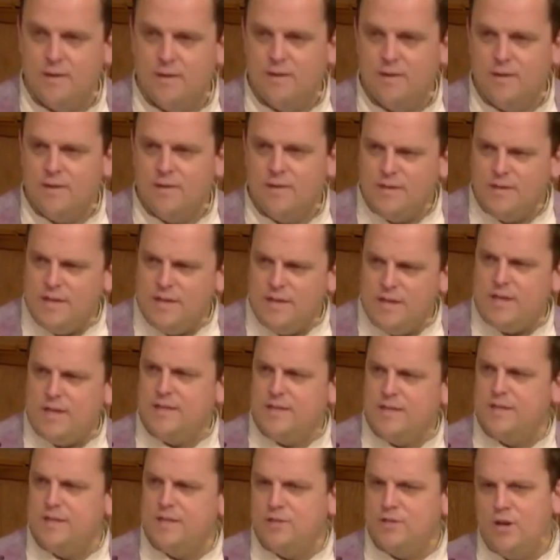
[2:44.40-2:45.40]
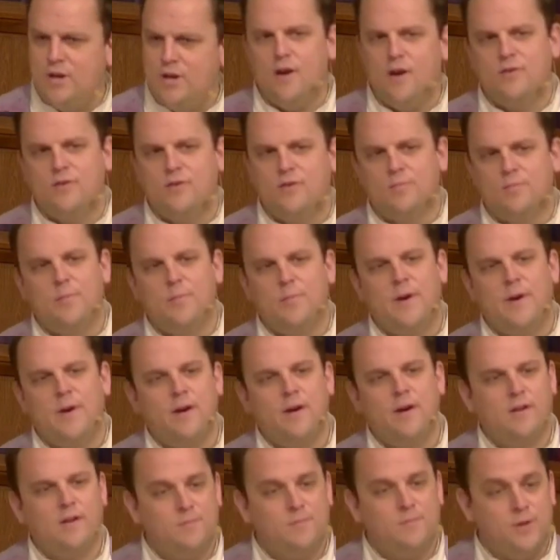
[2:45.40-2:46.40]
The deacons in charge of
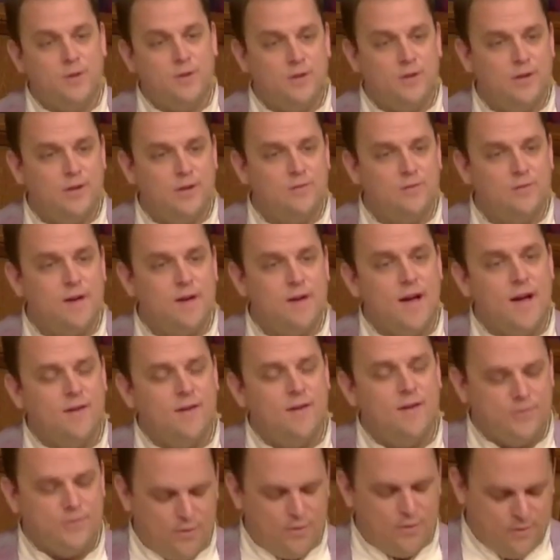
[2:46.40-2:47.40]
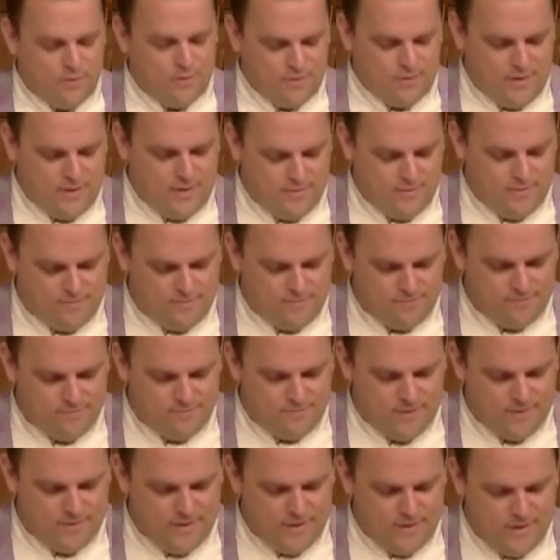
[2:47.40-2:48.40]
preparing communion arrived early,
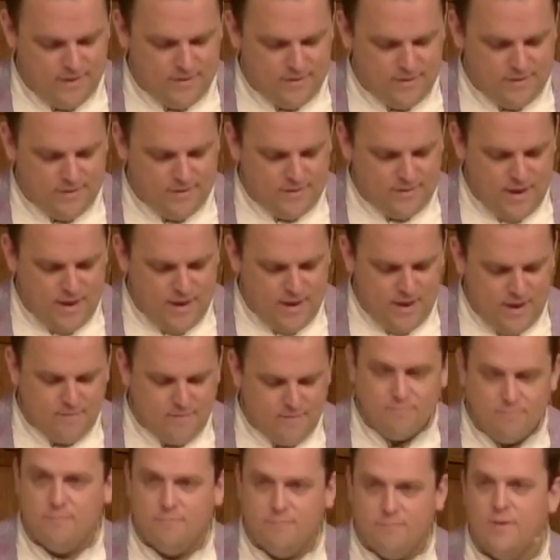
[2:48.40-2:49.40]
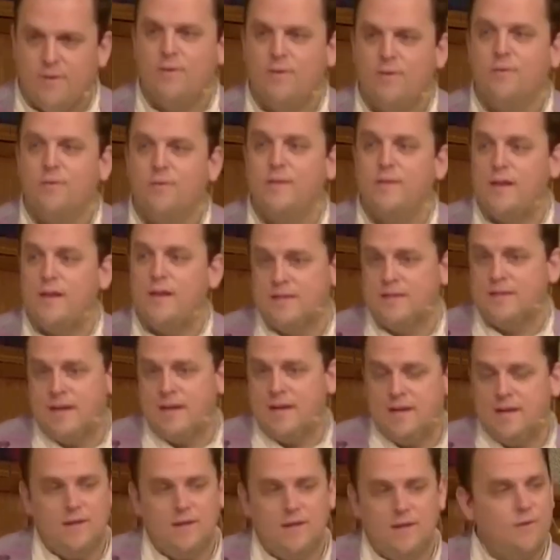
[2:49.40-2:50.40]
and when they
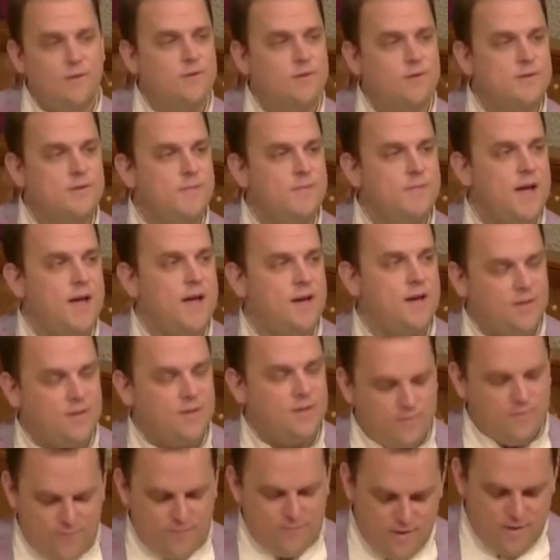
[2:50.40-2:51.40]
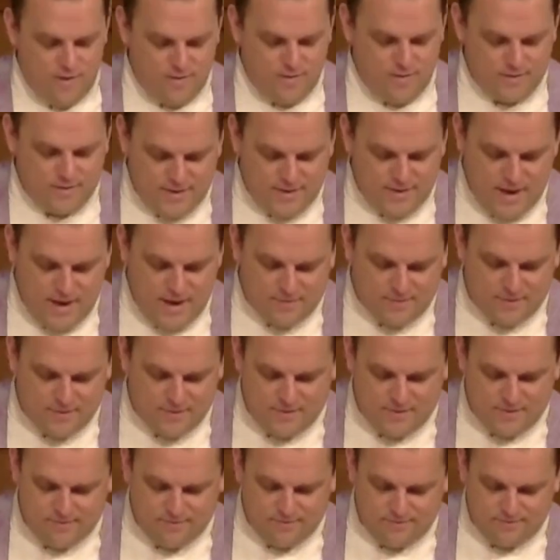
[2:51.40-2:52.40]
did, there was a man on the front
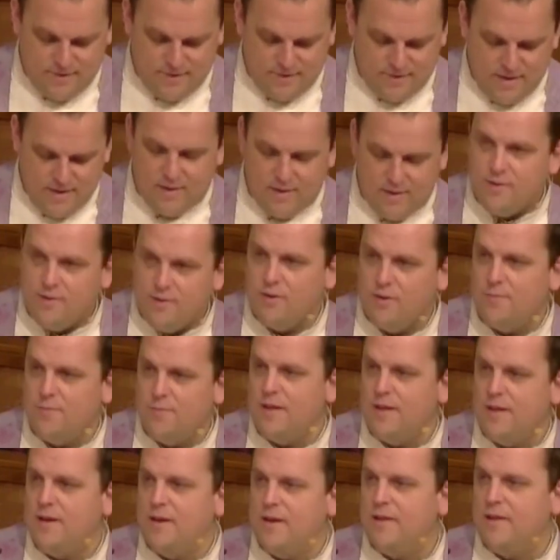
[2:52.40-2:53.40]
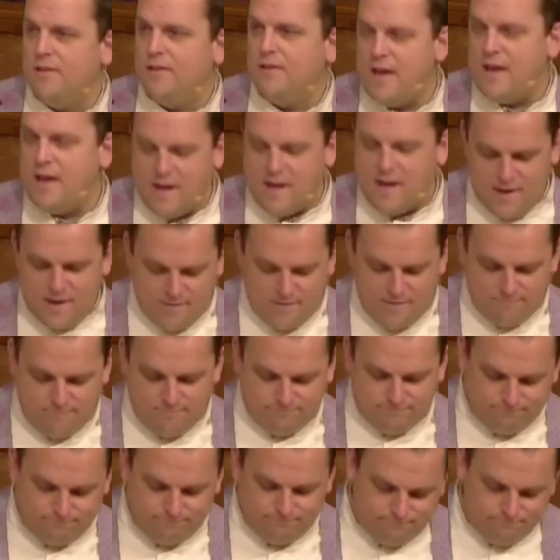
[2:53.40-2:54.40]
steps who had been laying
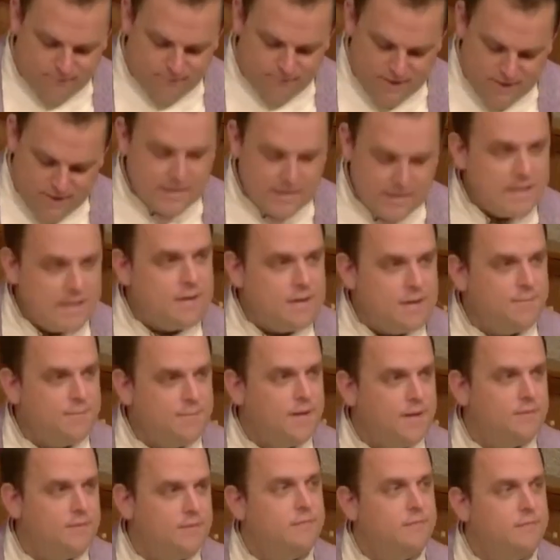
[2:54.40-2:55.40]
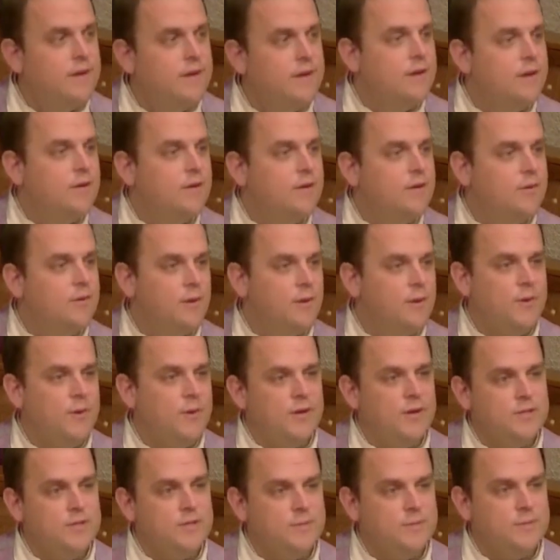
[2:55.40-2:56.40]
asleep in what
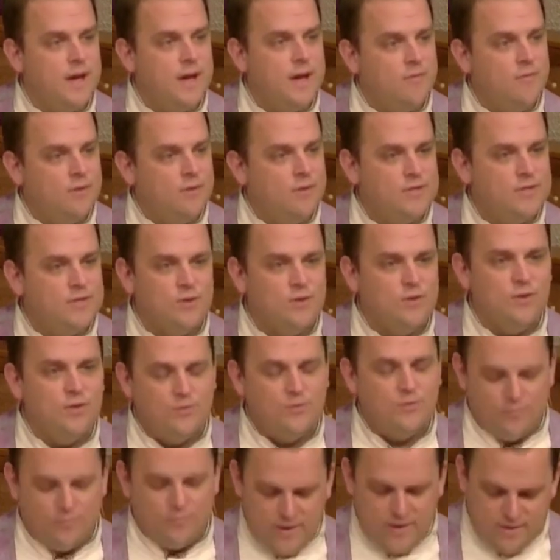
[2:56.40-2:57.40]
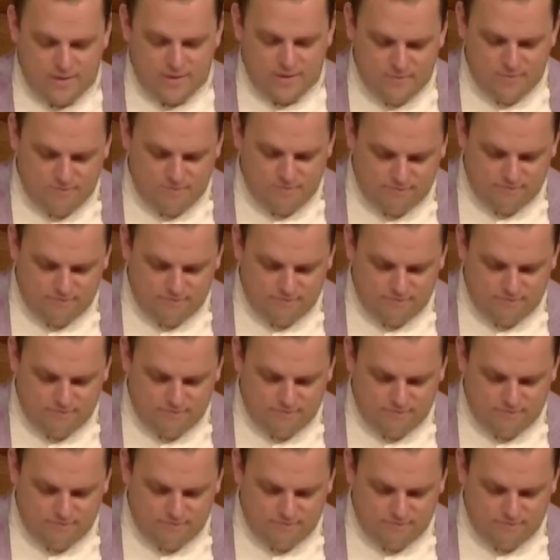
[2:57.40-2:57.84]
appeared to be heavily soiled flannel.